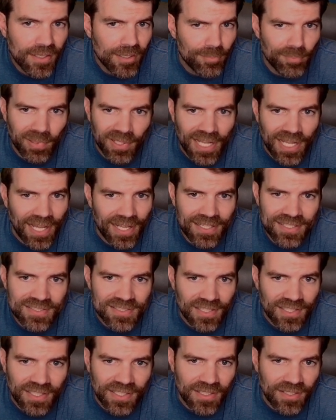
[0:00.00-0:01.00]
but
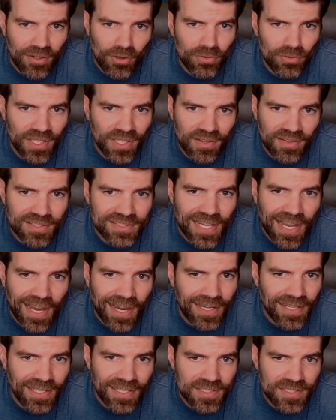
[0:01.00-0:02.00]
honestly, only the
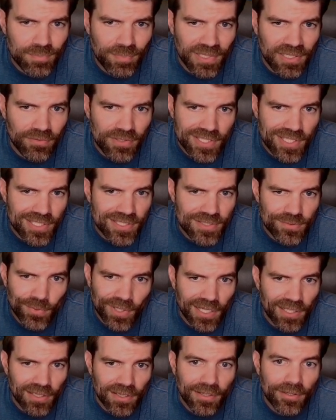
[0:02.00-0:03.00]
tiniest bit of resistance. We
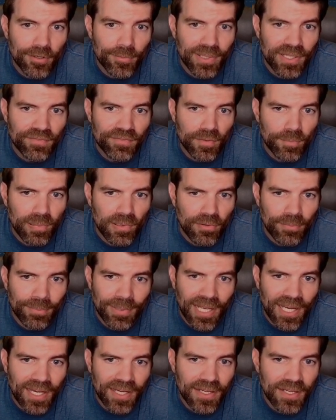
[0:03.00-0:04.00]
got a little bit of a
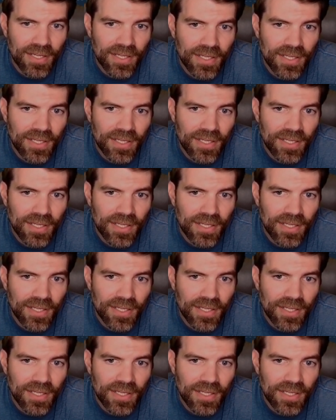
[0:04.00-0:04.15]
pullback.